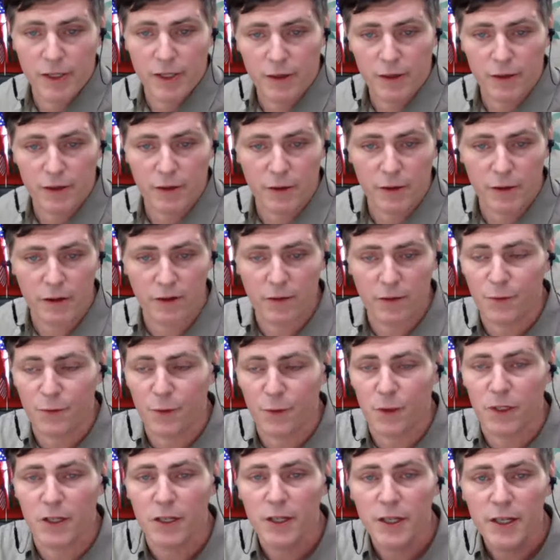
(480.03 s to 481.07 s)
to do this
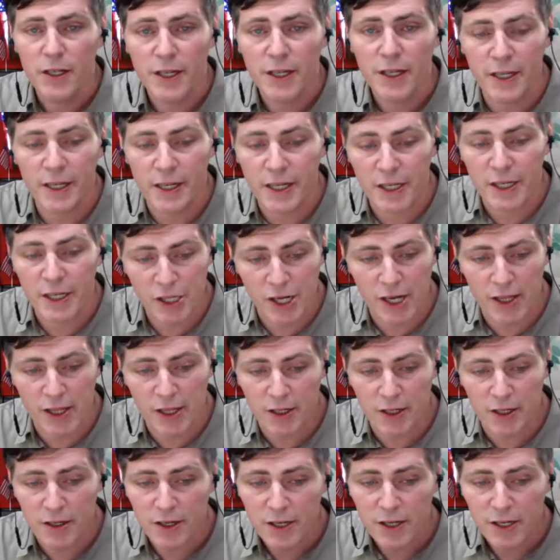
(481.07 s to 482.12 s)
for and each
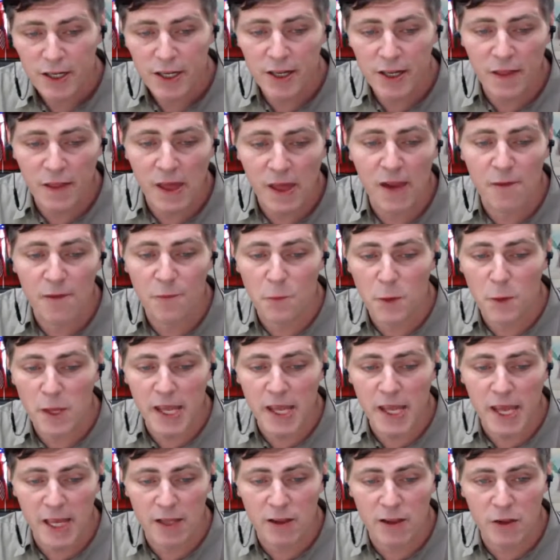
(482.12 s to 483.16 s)
other. And that if we
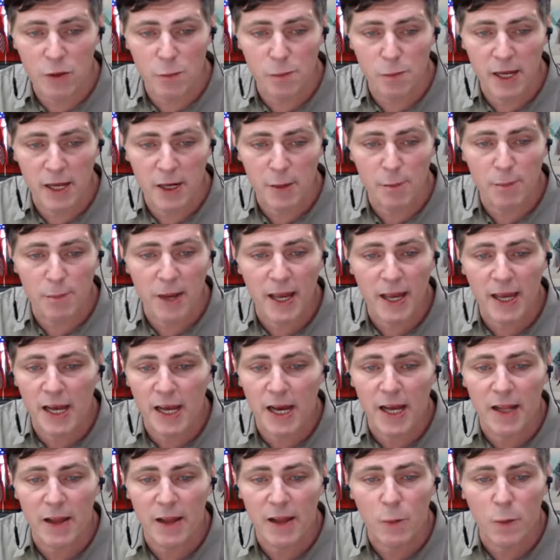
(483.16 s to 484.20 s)
can do better, by
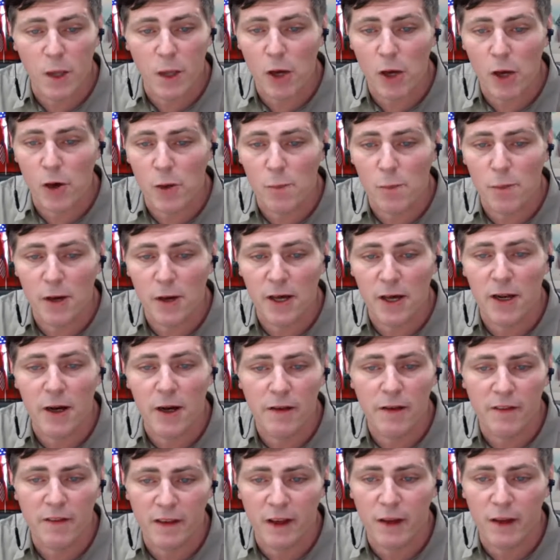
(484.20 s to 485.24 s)
golly, we owe it upon
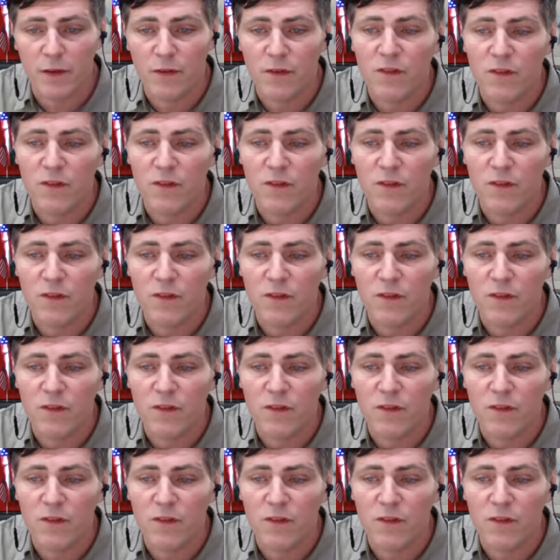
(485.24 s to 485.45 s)
ourselves